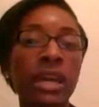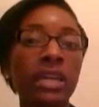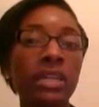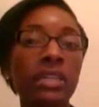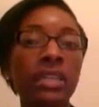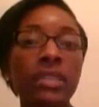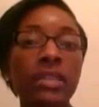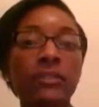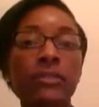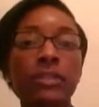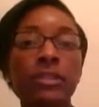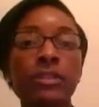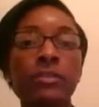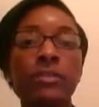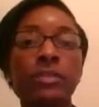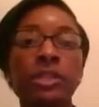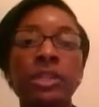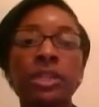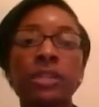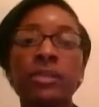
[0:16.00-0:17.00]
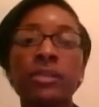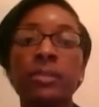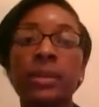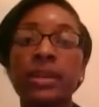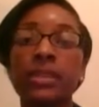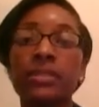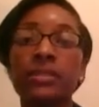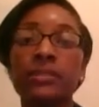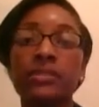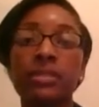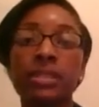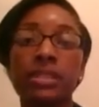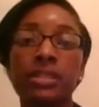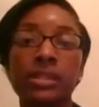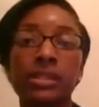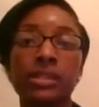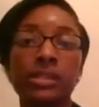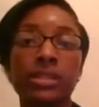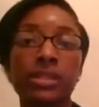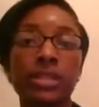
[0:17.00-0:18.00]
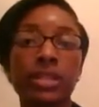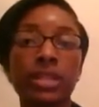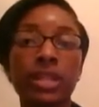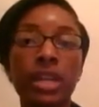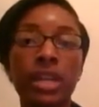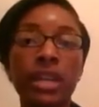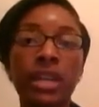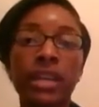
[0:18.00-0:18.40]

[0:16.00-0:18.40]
A Need for Community-Based Research,